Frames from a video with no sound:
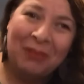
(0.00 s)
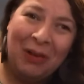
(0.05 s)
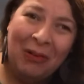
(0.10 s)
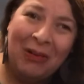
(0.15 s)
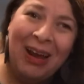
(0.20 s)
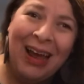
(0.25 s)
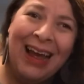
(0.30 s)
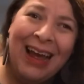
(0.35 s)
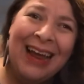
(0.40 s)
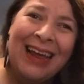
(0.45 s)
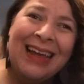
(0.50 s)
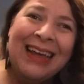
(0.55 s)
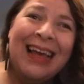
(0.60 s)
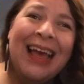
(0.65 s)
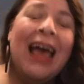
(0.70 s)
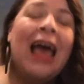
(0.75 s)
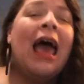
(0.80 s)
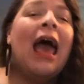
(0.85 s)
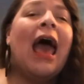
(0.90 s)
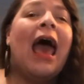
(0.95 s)
okay?
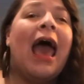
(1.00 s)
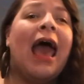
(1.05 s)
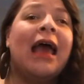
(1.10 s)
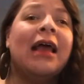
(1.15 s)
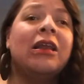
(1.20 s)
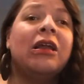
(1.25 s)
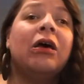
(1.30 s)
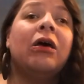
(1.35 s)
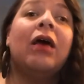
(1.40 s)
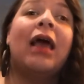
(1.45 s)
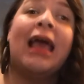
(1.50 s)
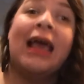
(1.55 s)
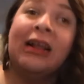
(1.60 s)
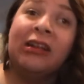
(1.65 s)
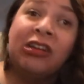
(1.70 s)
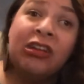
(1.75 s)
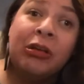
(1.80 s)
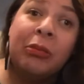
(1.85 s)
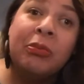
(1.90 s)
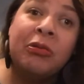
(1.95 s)
And hit
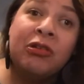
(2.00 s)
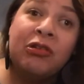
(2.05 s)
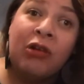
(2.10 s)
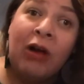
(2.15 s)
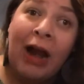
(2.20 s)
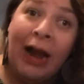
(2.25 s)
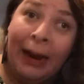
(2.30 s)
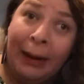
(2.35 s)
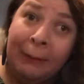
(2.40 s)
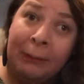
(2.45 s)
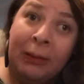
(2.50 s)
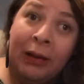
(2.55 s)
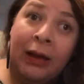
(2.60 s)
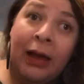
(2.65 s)
subscribe,